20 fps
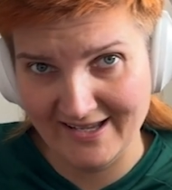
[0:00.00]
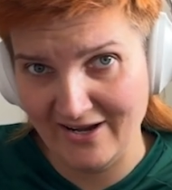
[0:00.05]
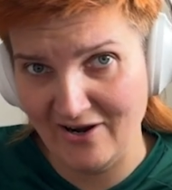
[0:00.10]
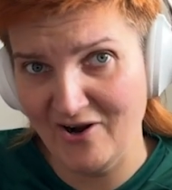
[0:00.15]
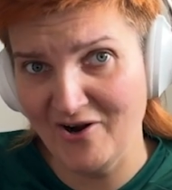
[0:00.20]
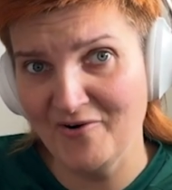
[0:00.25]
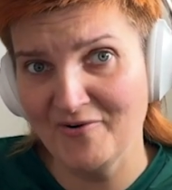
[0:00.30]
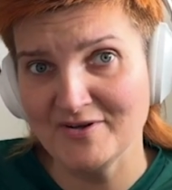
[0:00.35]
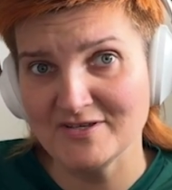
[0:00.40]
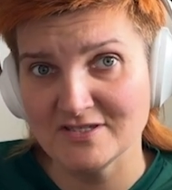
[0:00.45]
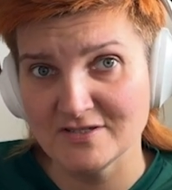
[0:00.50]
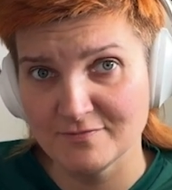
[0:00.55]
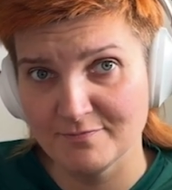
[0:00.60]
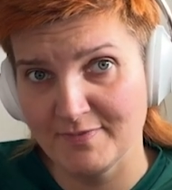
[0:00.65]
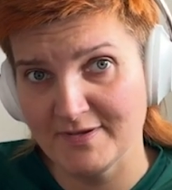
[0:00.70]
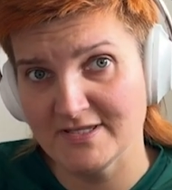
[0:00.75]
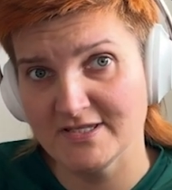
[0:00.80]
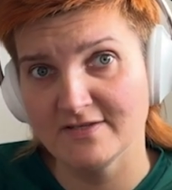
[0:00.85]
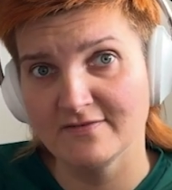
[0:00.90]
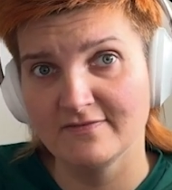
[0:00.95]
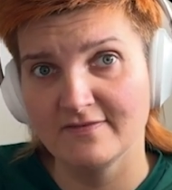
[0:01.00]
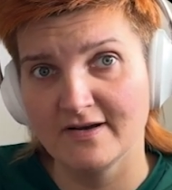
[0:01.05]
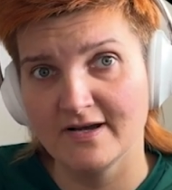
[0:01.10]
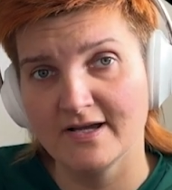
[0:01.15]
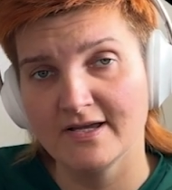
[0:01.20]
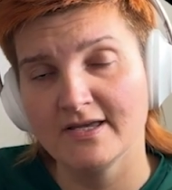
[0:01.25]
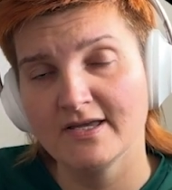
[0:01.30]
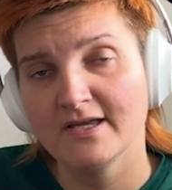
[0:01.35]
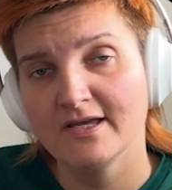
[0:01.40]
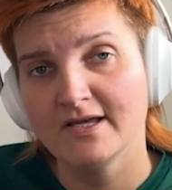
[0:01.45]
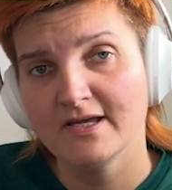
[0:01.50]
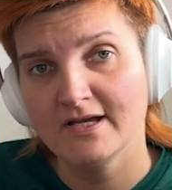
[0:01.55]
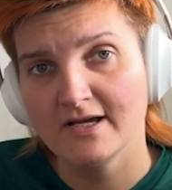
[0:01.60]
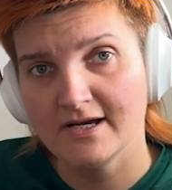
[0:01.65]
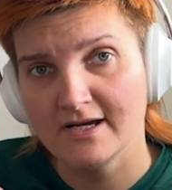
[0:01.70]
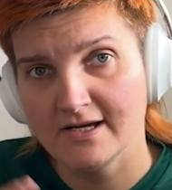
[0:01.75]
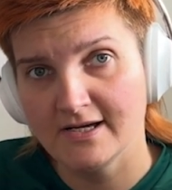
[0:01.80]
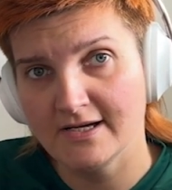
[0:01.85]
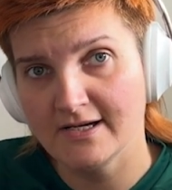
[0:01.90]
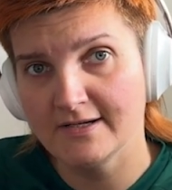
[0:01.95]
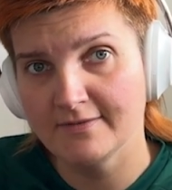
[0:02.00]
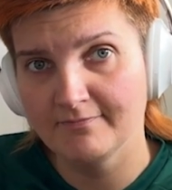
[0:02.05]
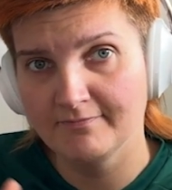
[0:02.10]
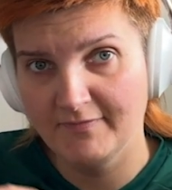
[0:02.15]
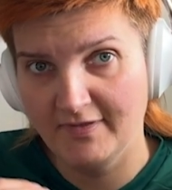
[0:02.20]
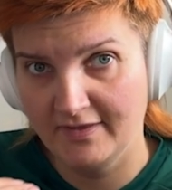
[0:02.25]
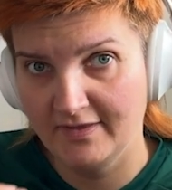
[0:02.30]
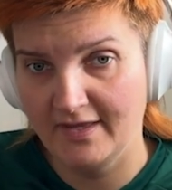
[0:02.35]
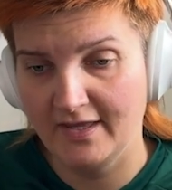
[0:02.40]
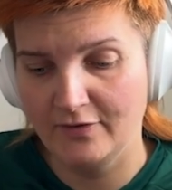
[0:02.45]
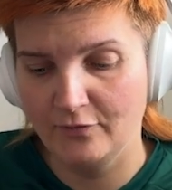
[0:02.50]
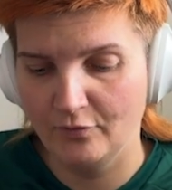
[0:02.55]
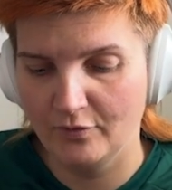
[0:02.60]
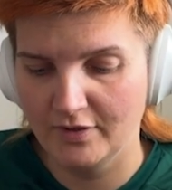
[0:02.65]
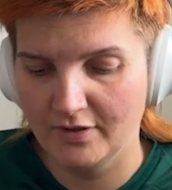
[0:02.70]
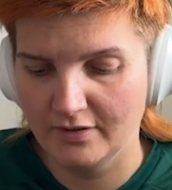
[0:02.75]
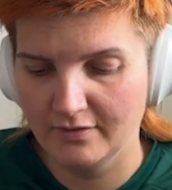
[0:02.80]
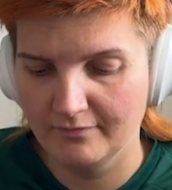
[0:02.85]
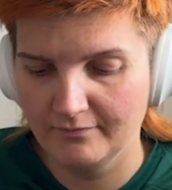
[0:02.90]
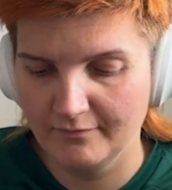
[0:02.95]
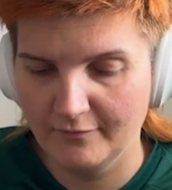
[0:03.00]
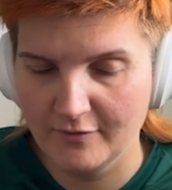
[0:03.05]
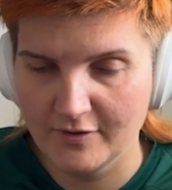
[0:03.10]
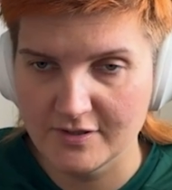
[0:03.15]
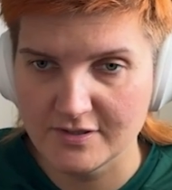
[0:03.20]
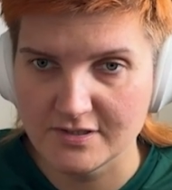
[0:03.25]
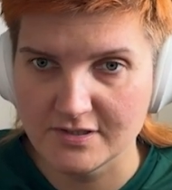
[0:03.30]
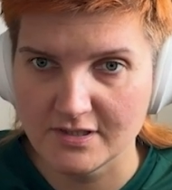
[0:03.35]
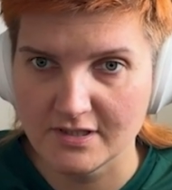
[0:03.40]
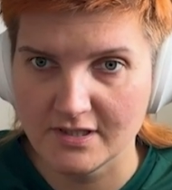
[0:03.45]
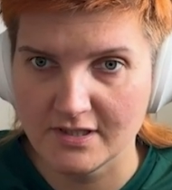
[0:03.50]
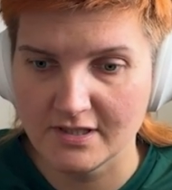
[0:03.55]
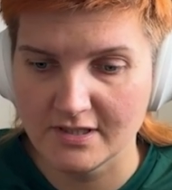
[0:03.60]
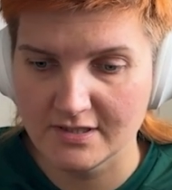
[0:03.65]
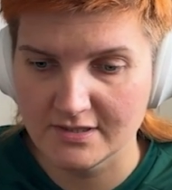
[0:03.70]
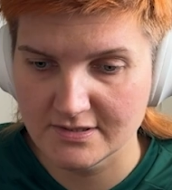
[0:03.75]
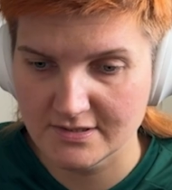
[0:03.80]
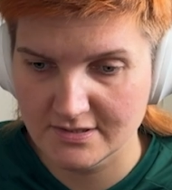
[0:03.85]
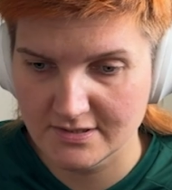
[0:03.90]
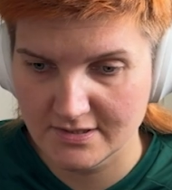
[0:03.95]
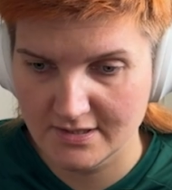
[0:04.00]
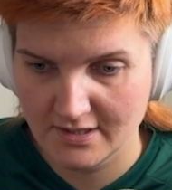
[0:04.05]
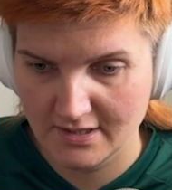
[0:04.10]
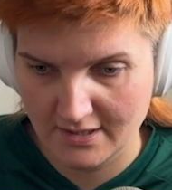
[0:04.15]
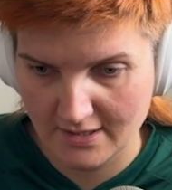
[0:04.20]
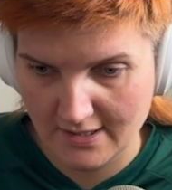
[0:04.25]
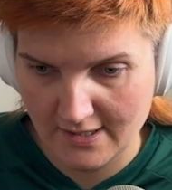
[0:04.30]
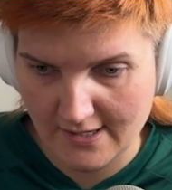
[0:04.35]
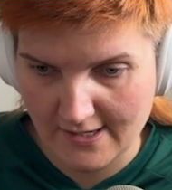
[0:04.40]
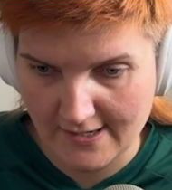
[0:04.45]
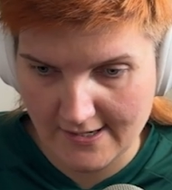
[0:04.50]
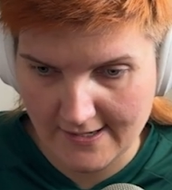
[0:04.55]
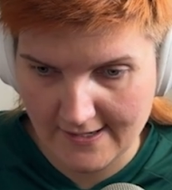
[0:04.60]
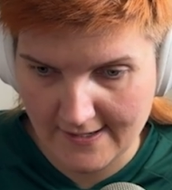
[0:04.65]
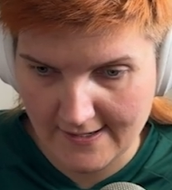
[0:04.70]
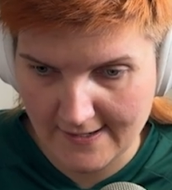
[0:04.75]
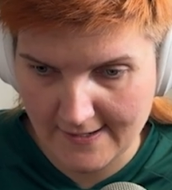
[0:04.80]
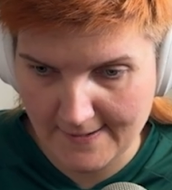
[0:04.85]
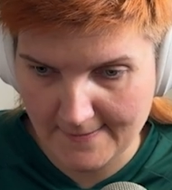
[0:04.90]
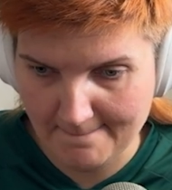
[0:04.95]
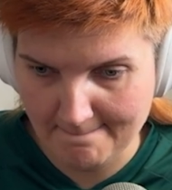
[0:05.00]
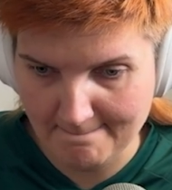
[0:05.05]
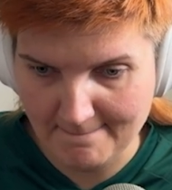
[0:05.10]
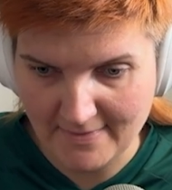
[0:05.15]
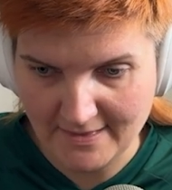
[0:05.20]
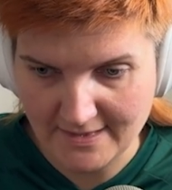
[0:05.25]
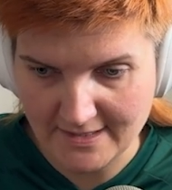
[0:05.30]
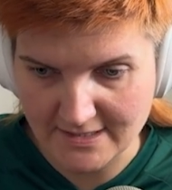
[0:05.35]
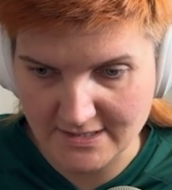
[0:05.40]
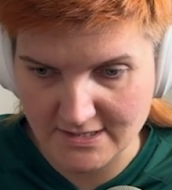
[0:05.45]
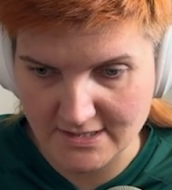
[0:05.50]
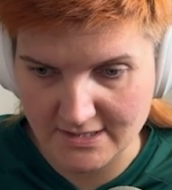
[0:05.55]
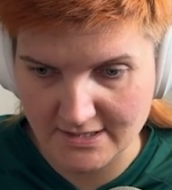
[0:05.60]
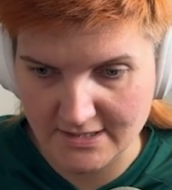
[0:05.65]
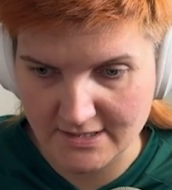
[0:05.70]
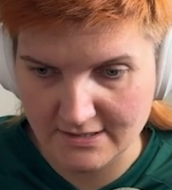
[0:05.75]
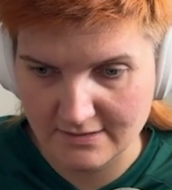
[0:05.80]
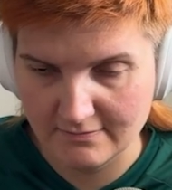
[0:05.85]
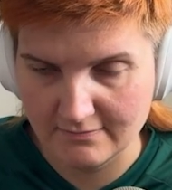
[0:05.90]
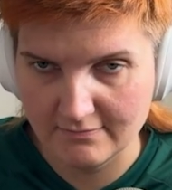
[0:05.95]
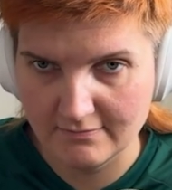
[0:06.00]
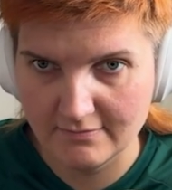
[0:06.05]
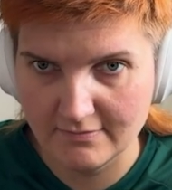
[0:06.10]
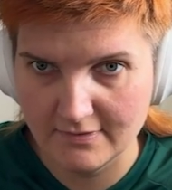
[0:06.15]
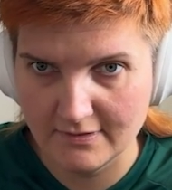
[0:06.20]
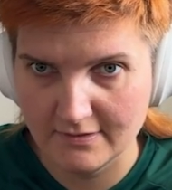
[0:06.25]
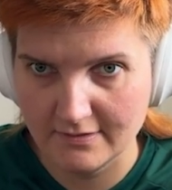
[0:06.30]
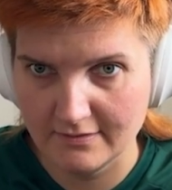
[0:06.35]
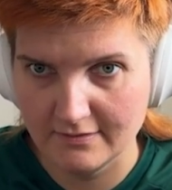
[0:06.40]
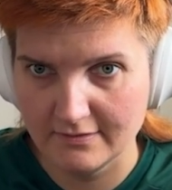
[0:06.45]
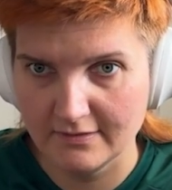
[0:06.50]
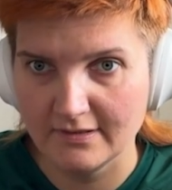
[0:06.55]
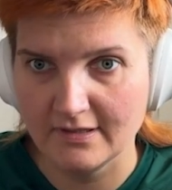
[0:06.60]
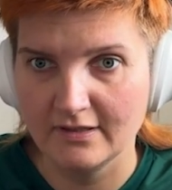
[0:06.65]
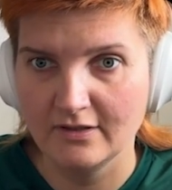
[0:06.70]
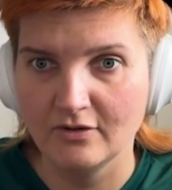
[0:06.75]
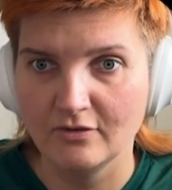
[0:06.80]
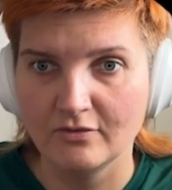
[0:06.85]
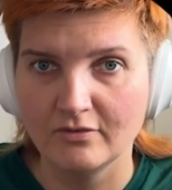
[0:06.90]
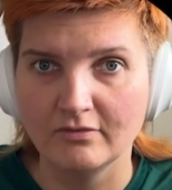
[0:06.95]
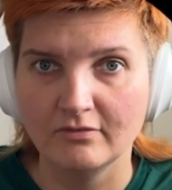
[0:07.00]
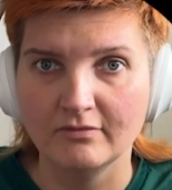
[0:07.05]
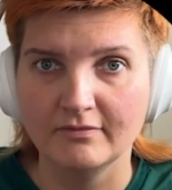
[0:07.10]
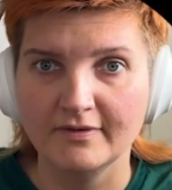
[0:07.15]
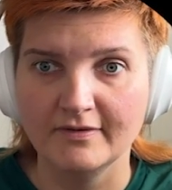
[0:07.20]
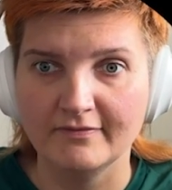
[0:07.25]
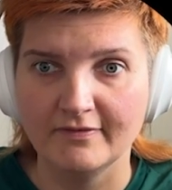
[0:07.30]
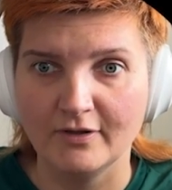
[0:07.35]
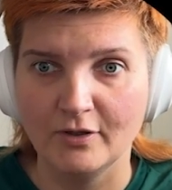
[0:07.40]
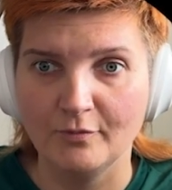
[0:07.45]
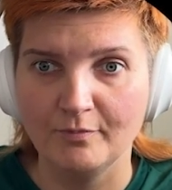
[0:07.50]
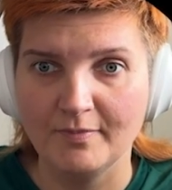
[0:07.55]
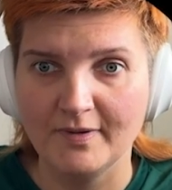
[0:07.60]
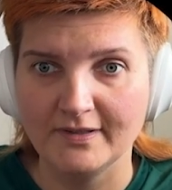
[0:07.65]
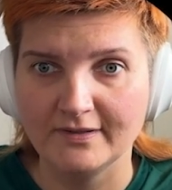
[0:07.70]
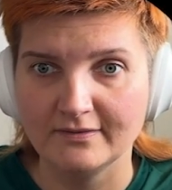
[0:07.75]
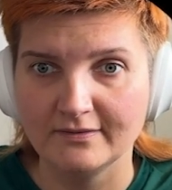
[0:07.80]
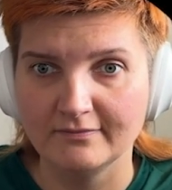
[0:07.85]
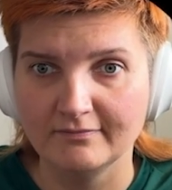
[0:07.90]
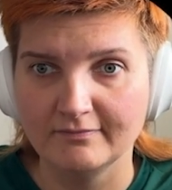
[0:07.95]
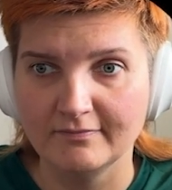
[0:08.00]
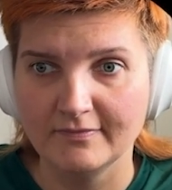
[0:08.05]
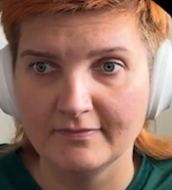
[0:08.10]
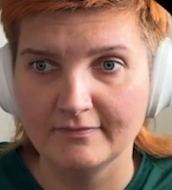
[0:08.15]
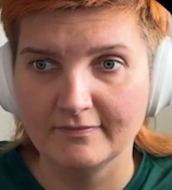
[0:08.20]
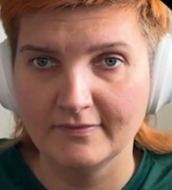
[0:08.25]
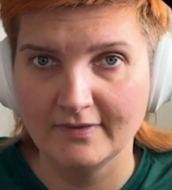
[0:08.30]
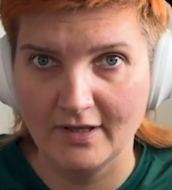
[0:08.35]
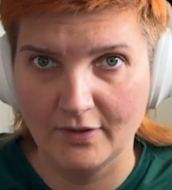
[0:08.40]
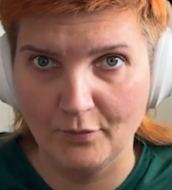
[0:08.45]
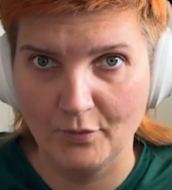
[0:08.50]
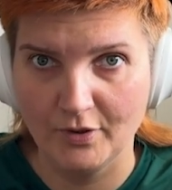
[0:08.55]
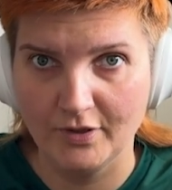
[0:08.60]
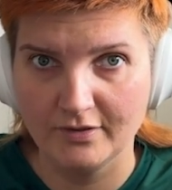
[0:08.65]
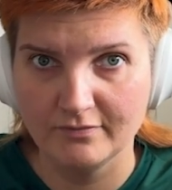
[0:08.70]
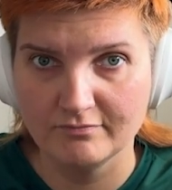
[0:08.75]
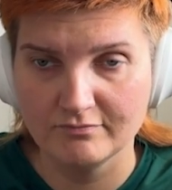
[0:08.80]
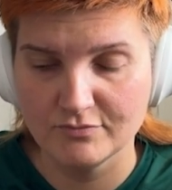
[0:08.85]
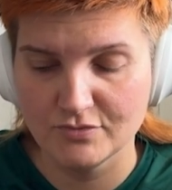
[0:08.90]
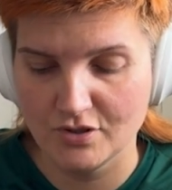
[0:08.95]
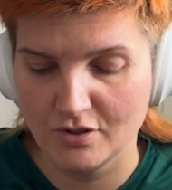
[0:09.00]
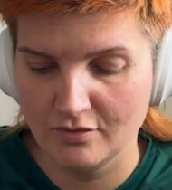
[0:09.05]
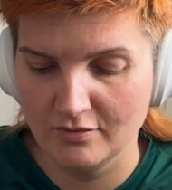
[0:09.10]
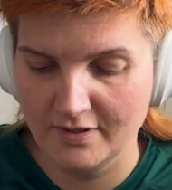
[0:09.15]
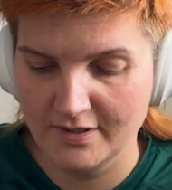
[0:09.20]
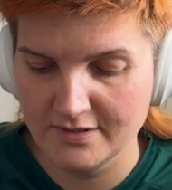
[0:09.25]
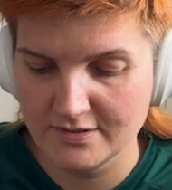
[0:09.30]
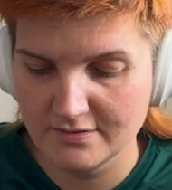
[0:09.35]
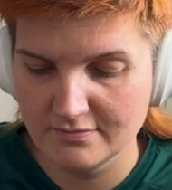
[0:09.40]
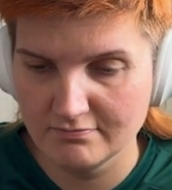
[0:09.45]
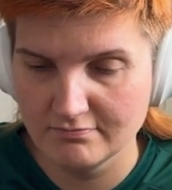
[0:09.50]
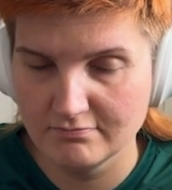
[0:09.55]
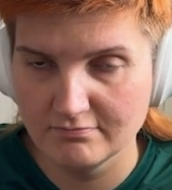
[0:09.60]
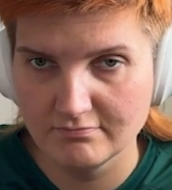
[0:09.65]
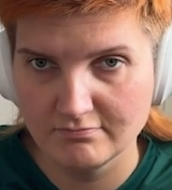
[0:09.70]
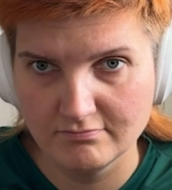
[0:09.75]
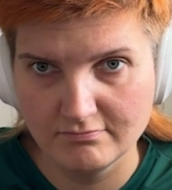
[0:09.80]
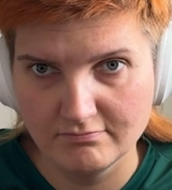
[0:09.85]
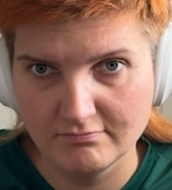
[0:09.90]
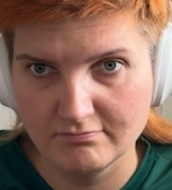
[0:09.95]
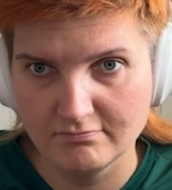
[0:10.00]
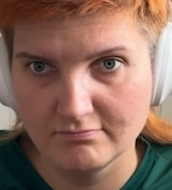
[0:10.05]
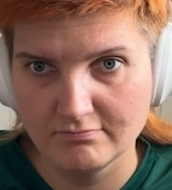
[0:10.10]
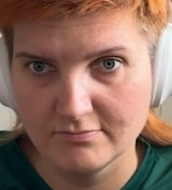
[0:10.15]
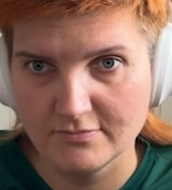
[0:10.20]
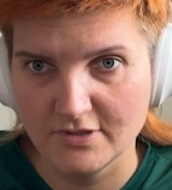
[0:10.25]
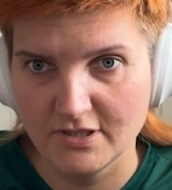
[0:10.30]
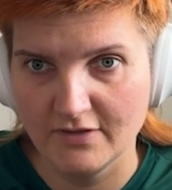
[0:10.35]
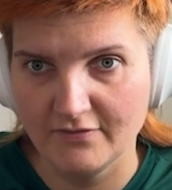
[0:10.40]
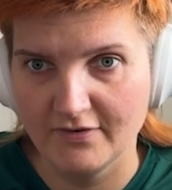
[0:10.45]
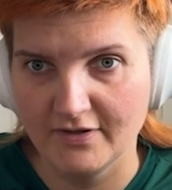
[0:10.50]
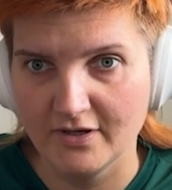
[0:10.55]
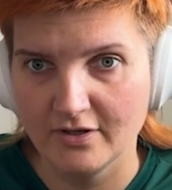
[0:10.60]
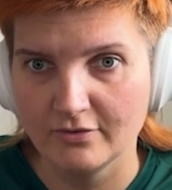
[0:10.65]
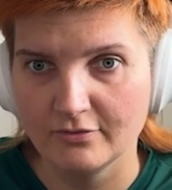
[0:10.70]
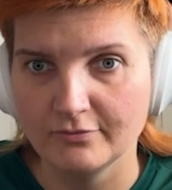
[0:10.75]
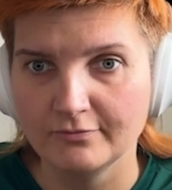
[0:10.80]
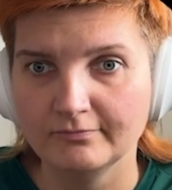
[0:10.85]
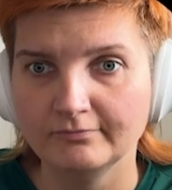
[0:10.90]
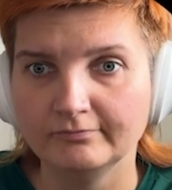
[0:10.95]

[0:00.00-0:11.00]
always specify um, the network, which is um, literally the local development network. So let's give it a go.